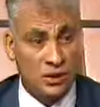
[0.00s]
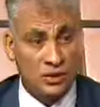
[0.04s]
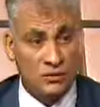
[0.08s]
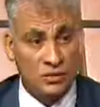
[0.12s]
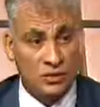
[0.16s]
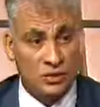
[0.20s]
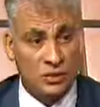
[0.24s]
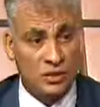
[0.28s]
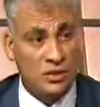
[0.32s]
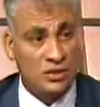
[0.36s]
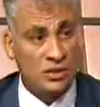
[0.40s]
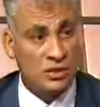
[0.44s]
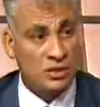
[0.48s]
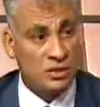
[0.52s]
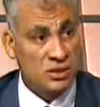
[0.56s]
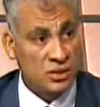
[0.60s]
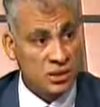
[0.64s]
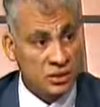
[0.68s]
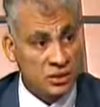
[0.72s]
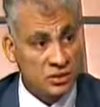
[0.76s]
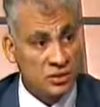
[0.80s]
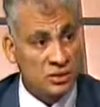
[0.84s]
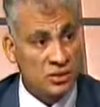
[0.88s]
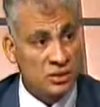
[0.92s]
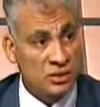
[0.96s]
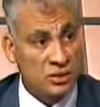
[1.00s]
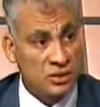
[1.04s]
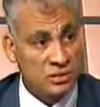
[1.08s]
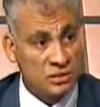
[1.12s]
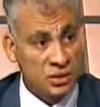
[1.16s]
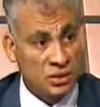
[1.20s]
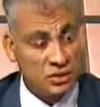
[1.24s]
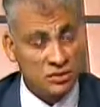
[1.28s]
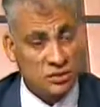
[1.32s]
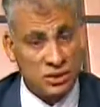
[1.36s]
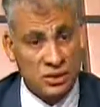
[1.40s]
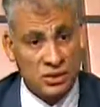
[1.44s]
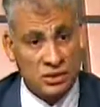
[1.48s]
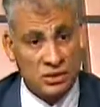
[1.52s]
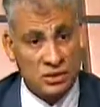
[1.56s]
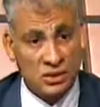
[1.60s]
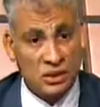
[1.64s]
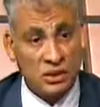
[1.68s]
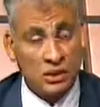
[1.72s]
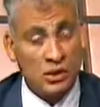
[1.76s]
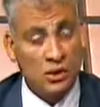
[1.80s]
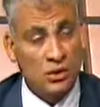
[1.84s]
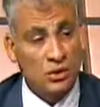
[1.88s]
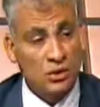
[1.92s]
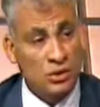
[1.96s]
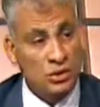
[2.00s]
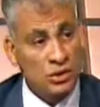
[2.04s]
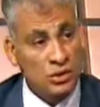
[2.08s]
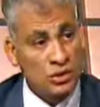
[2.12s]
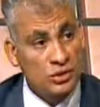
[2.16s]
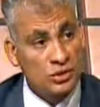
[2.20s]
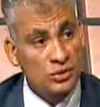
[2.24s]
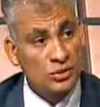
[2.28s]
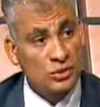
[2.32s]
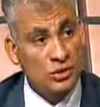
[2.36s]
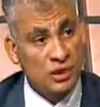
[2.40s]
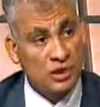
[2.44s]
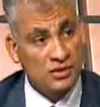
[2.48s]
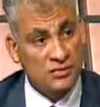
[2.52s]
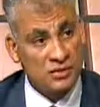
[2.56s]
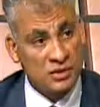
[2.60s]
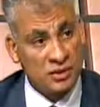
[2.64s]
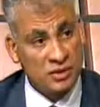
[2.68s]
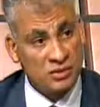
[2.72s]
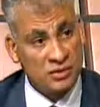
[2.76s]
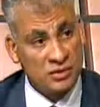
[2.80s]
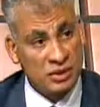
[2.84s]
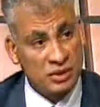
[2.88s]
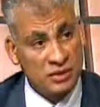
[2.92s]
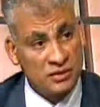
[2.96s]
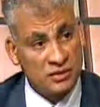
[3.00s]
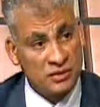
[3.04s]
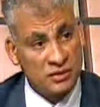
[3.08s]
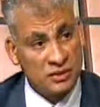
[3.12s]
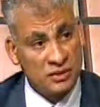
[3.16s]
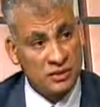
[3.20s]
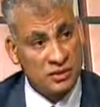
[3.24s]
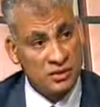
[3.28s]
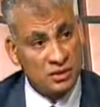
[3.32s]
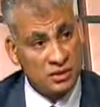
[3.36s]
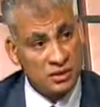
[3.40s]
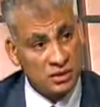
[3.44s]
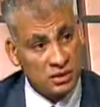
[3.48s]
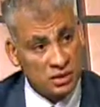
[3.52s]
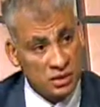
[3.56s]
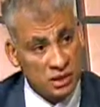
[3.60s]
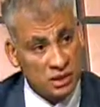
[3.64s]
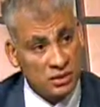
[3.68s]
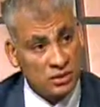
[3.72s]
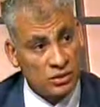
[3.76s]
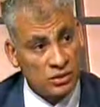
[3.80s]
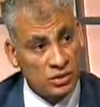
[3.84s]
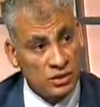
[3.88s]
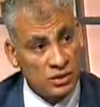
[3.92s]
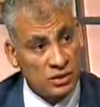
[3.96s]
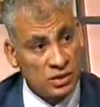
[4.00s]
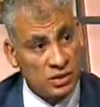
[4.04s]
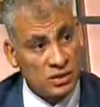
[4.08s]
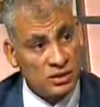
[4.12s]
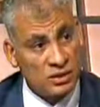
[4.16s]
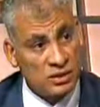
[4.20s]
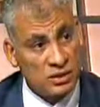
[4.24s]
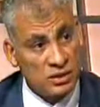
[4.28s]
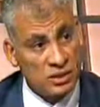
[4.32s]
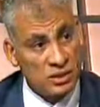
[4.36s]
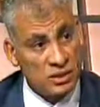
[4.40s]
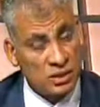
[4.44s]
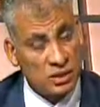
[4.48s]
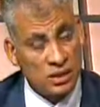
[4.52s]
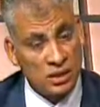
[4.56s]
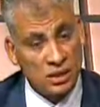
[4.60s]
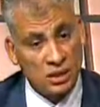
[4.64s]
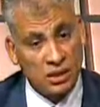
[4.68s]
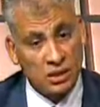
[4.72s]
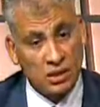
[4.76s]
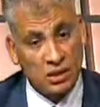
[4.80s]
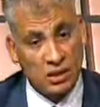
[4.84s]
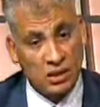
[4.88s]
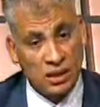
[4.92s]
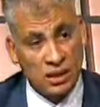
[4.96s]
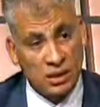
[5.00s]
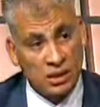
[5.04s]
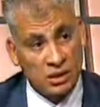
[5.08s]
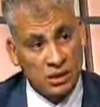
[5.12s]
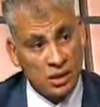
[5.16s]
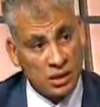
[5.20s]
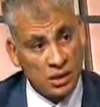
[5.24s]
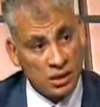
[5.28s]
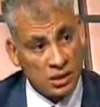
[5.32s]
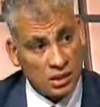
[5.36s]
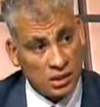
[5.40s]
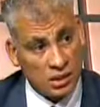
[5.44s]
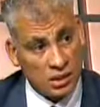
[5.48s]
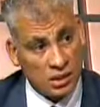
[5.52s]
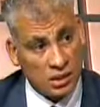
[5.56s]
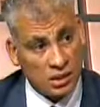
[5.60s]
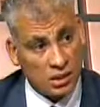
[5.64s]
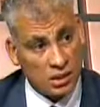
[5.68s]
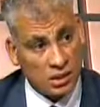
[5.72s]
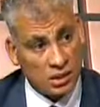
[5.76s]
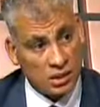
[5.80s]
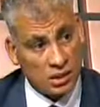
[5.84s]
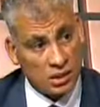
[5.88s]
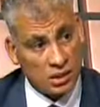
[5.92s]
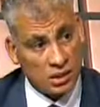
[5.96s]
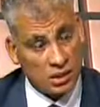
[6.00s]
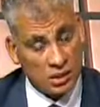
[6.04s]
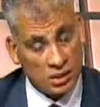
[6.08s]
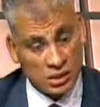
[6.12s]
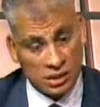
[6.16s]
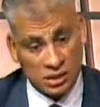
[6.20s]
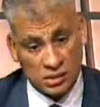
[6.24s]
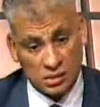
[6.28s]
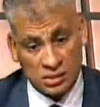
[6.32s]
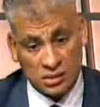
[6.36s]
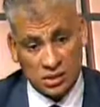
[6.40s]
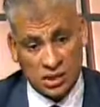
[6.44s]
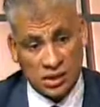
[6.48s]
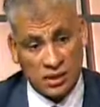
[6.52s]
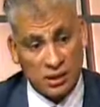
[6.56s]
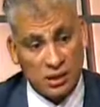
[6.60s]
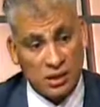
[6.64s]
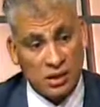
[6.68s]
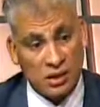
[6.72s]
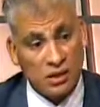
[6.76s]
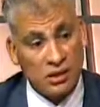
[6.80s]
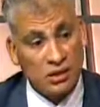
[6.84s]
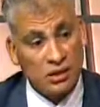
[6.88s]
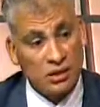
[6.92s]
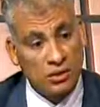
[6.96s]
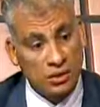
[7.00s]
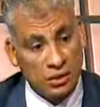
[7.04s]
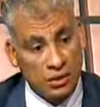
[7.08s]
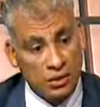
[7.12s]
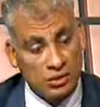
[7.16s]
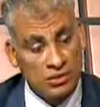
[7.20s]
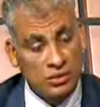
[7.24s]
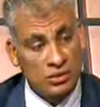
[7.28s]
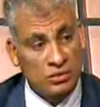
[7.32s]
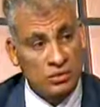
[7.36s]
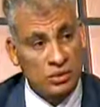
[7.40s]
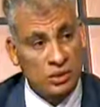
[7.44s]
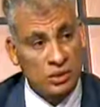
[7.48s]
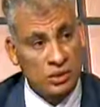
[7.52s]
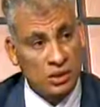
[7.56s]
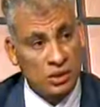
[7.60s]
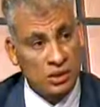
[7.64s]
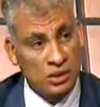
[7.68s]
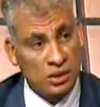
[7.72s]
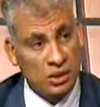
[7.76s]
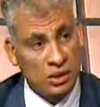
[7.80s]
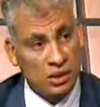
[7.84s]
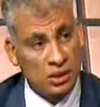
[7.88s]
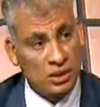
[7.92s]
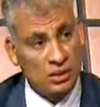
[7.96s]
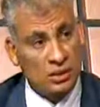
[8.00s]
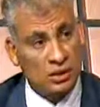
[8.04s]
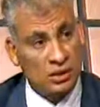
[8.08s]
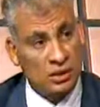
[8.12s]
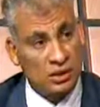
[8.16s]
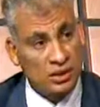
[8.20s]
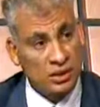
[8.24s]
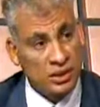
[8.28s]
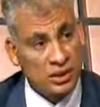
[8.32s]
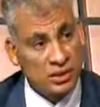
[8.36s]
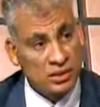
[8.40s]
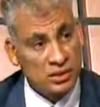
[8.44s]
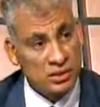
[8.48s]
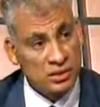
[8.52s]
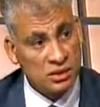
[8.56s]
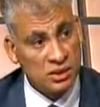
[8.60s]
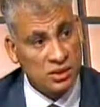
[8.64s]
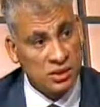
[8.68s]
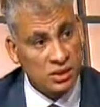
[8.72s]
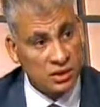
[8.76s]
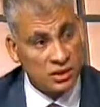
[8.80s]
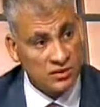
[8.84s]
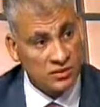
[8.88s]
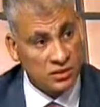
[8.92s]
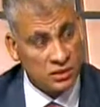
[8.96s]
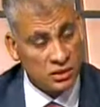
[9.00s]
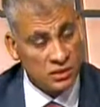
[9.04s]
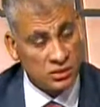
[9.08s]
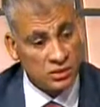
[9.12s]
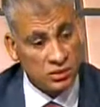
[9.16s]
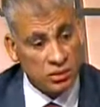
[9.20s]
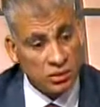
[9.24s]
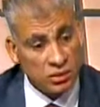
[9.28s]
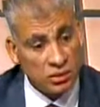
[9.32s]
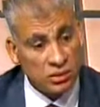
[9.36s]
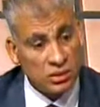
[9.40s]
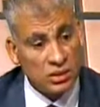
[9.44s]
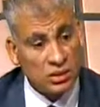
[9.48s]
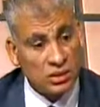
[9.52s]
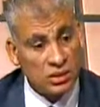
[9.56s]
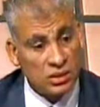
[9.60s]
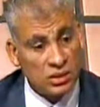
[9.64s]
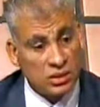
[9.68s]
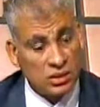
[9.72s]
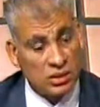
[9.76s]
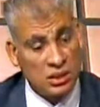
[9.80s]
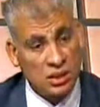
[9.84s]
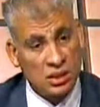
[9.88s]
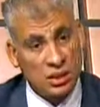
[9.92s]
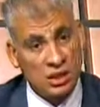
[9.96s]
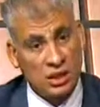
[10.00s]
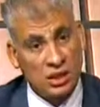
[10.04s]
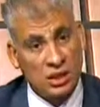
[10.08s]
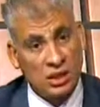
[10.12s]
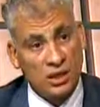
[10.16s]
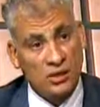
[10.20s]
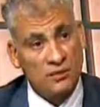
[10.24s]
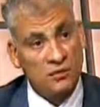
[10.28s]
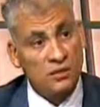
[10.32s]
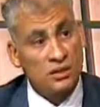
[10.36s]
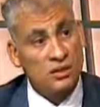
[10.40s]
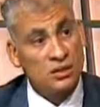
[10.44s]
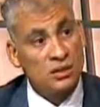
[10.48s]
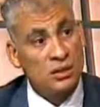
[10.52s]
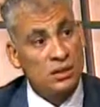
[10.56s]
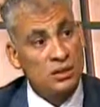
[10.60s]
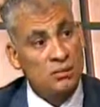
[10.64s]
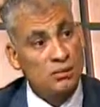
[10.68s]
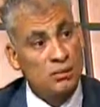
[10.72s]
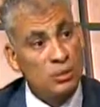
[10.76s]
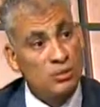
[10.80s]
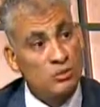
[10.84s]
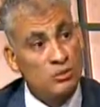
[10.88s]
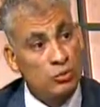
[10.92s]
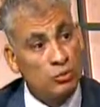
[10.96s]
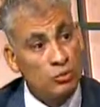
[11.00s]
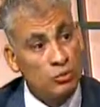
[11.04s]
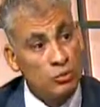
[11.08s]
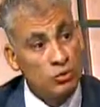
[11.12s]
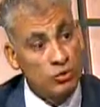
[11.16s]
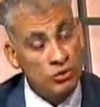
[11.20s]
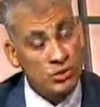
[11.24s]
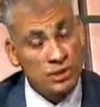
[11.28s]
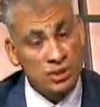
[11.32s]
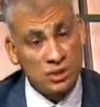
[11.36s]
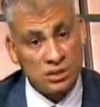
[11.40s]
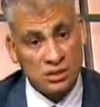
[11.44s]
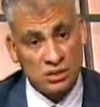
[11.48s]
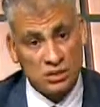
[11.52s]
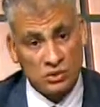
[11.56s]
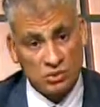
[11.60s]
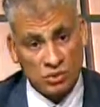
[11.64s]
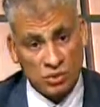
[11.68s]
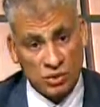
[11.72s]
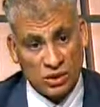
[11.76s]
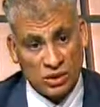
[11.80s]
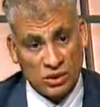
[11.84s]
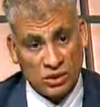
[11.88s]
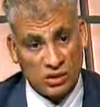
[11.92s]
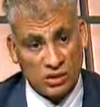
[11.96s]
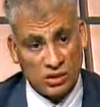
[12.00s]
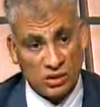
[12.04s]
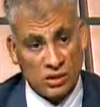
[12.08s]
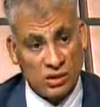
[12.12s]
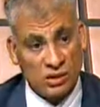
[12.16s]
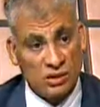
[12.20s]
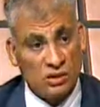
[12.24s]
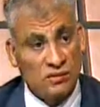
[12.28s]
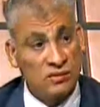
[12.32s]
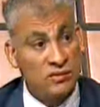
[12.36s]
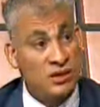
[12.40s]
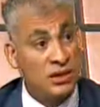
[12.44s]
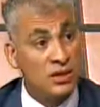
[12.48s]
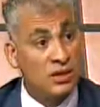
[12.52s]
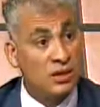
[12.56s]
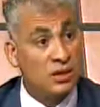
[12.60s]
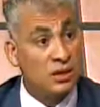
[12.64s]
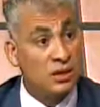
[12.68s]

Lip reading: governors is across the Mediterranean Sea. Also we have some governors across the Red Sea, like Sinai, also in Red Sea governors. All these governors can be promoted with the